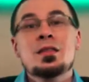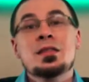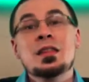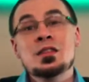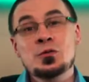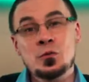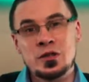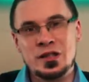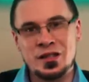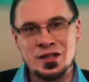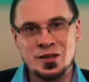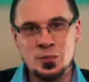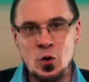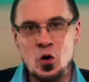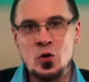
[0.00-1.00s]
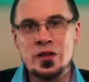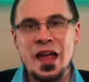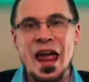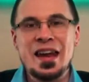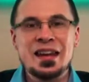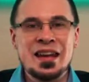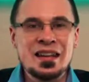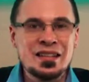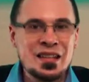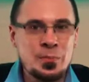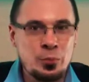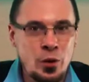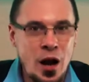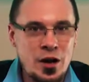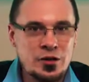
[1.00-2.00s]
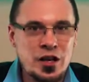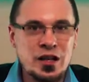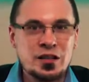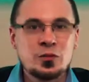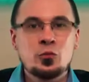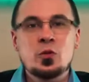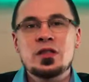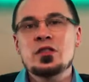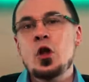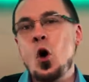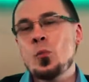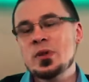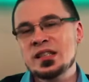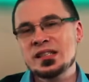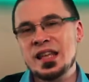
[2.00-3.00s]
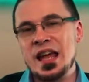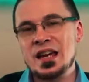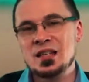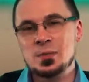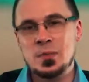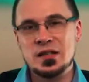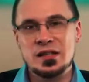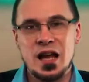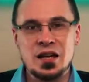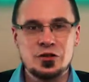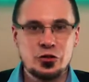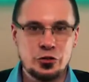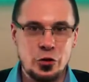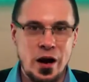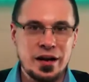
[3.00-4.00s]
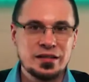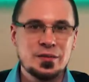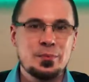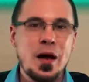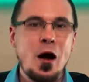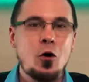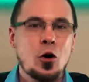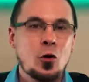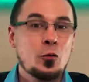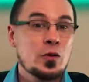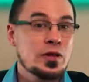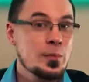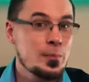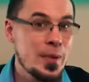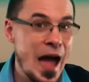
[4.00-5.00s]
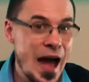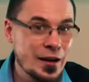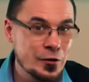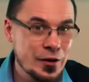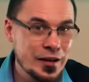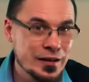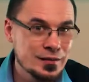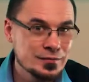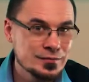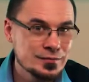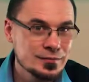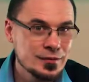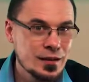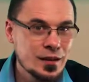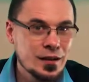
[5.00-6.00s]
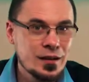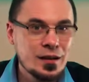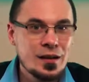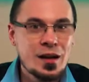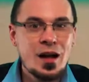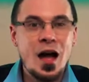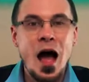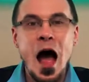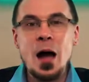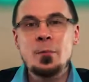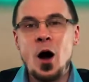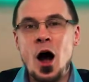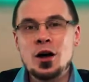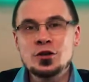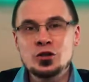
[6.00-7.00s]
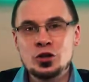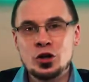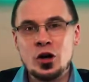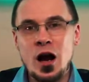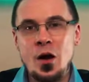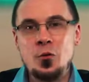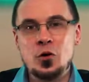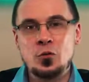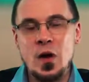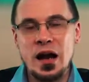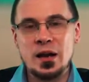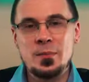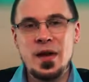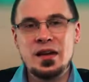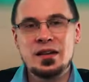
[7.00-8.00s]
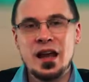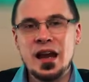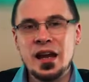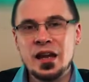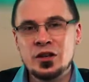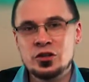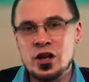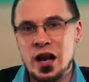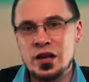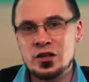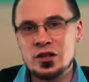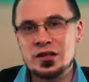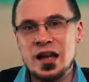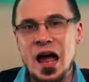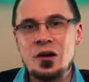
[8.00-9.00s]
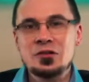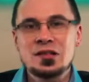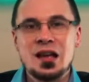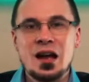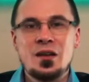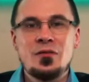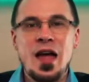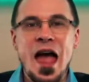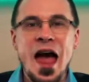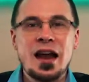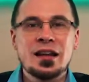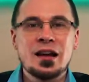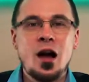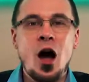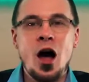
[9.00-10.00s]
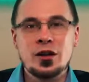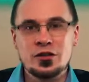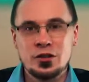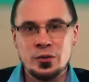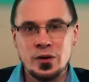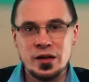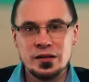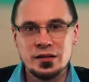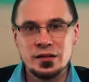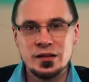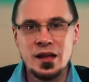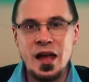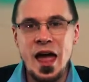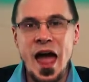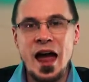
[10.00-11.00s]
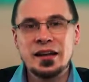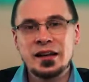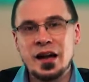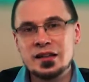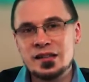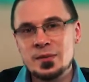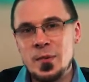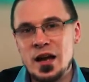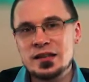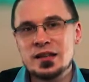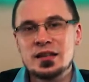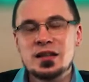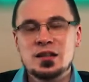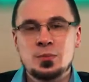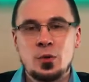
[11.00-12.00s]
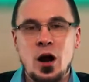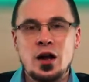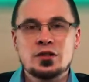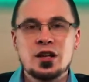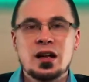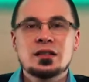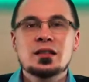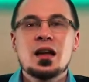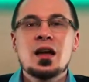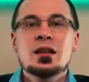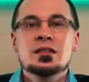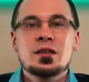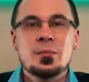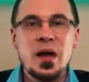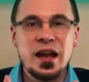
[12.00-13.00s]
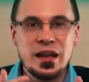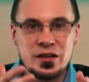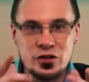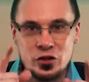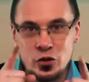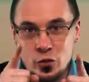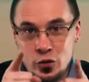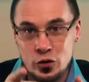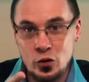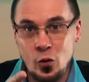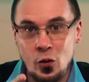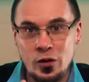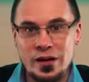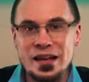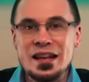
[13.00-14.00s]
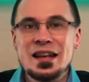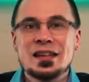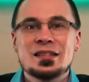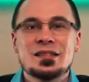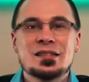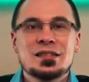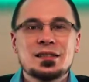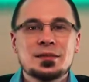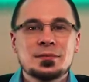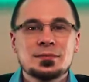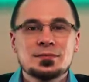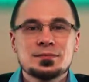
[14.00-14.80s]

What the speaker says: This was a smooth and easy project with no mistakes besides trying to power it with a battery. I'm unsure I would recommend any changes outside of adding on to it and customizing this project to make it suit your needs.